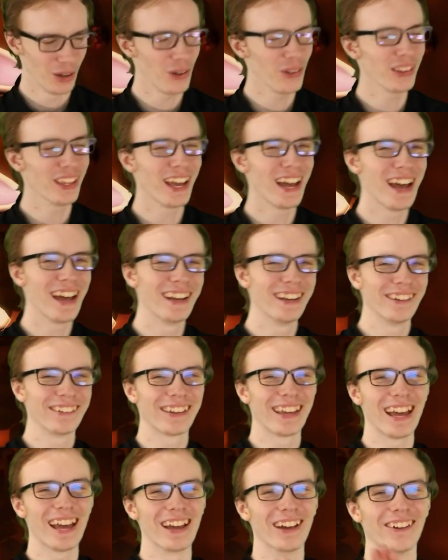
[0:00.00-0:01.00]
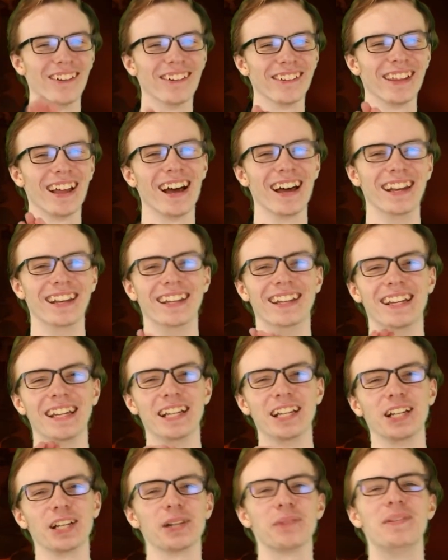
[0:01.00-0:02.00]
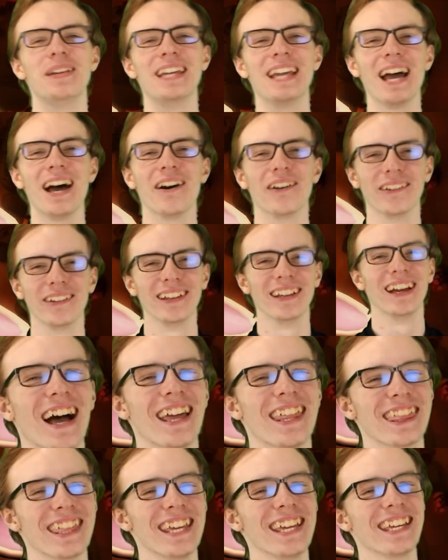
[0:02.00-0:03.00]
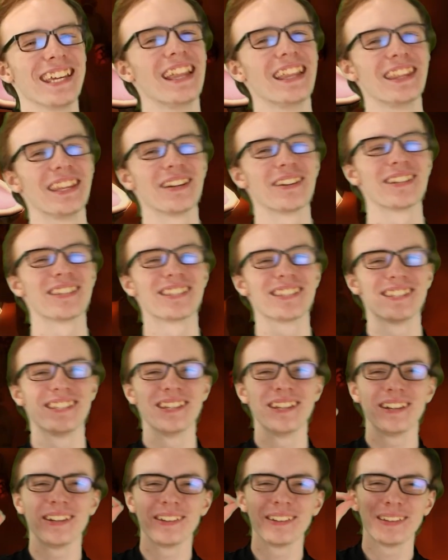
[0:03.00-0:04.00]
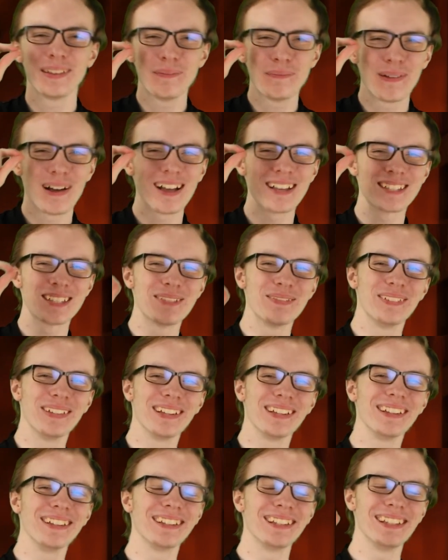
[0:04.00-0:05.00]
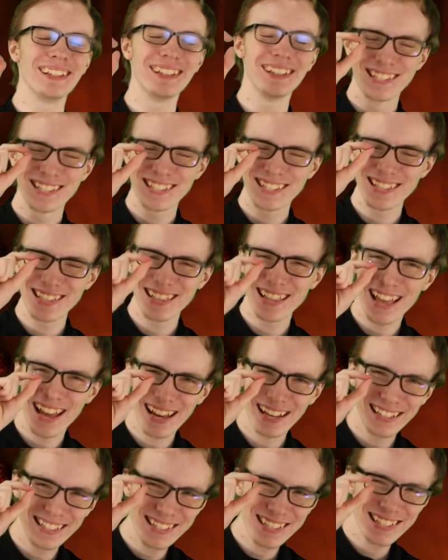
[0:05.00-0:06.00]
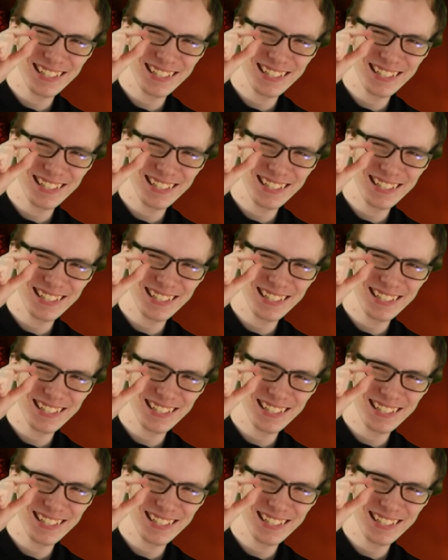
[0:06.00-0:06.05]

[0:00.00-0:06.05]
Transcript: Hold on, okay, hold on hear me out. I think that there is still the possibility, slight,